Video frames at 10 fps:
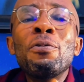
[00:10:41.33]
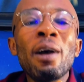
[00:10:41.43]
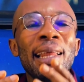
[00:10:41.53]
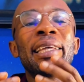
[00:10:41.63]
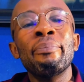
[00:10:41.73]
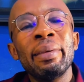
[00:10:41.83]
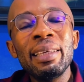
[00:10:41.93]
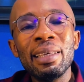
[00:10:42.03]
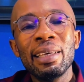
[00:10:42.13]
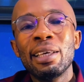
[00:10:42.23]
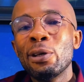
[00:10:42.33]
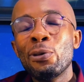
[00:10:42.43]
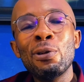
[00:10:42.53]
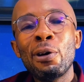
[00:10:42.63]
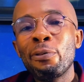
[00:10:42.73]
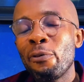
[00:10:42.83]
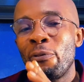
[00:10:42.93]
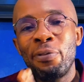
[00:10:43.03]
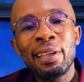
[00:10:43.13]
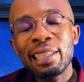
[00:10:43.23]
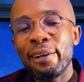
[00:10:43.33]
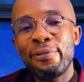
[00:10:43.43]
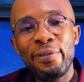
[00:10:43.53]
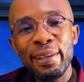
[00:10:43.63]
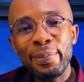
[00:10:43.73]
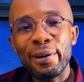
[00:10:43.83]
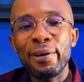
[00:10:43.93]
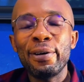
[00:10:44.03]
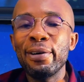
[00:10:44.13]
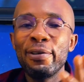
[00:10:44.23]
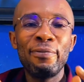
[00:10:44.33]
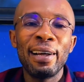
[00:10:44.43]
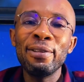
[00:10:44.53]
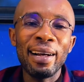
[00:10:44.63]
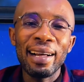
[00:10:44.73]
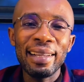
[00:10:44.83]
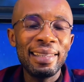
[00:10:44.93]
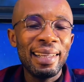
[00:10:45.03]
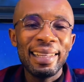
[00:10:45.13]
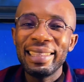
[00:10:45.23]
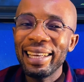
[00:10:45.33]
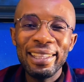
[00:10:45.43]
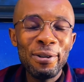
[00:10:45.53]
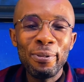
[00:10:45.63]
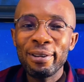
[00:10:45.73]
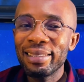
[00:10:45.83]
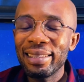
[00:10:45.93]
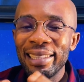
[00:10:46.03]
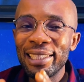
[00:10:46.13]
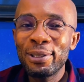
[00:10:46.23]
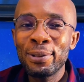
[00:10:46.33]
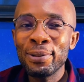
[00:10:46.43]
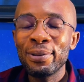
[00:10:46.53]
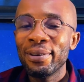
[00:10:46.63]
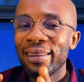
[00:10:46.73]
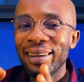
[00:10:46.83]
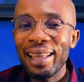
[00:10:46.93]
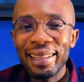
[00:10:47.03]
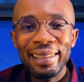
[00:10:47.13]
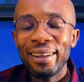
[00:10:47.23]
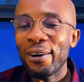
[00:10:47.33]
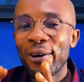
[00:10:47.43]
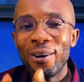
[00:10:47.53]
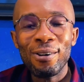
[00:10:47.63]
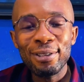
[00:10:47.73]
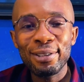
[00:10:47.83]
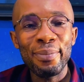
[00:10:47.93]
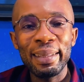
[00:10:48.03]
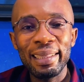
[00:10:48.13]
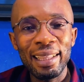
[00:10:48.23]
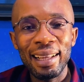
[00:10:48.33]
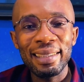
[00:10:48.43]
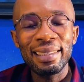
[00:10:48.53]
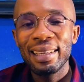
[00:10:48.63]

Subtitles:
you are like me, who love fix and flip or value add, then you must need to learn cost maintenance